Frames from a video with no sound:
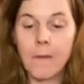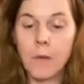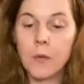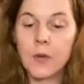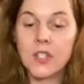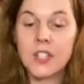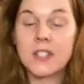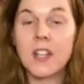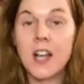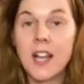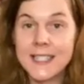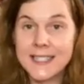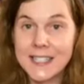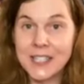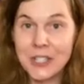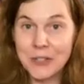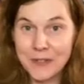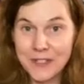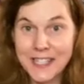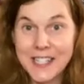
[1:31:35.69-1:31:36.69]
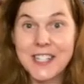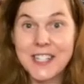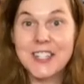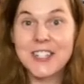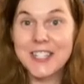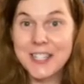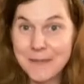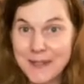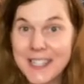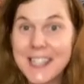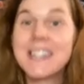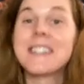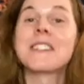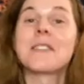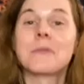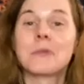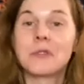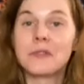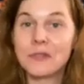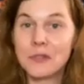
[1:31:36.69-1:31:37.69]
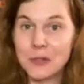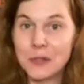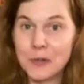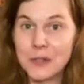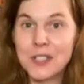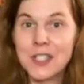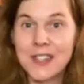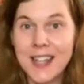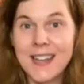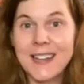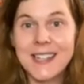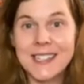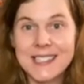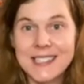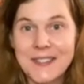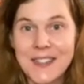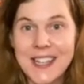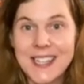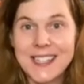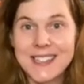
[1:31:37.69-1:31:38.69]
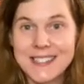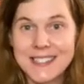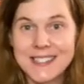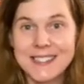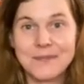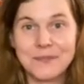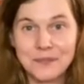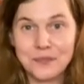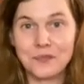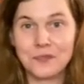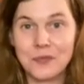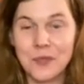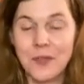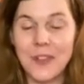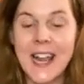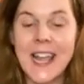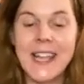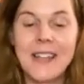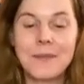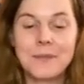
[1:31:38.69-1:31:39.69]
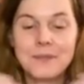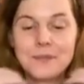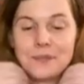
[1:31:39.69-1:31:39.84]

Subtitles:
which is causing your relationship again to move forward to that next phase, right?